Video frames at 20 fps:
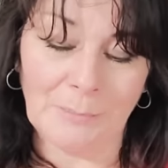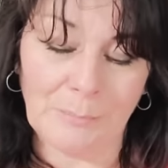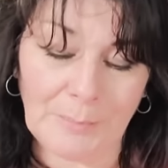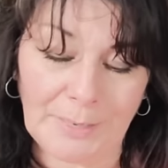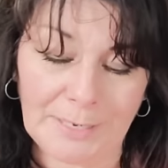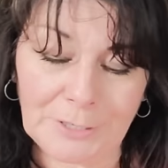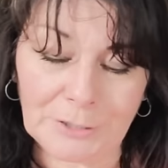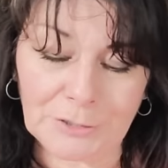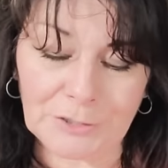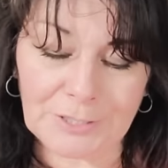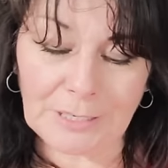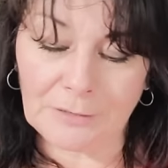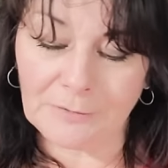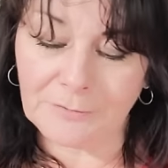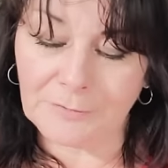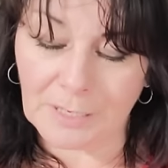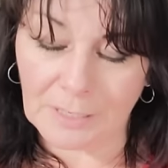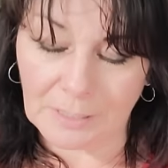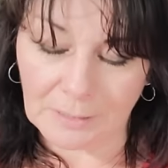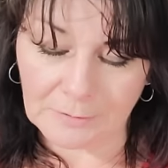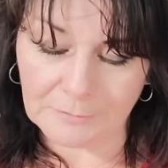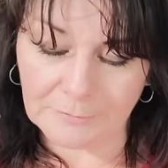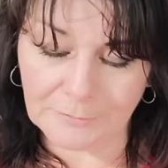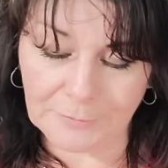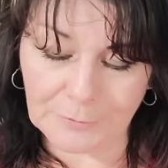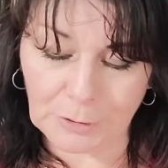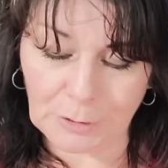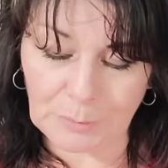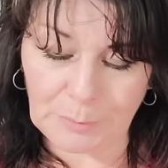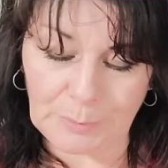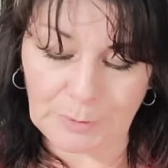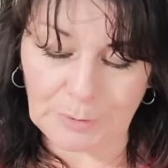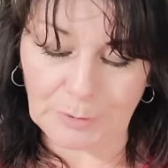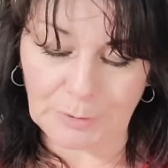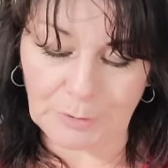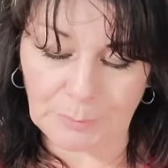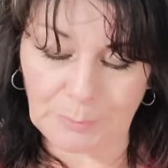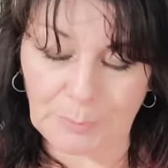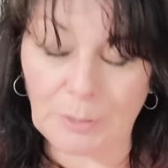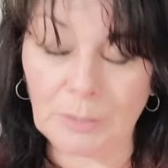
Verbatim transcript: Make yourself comfortable.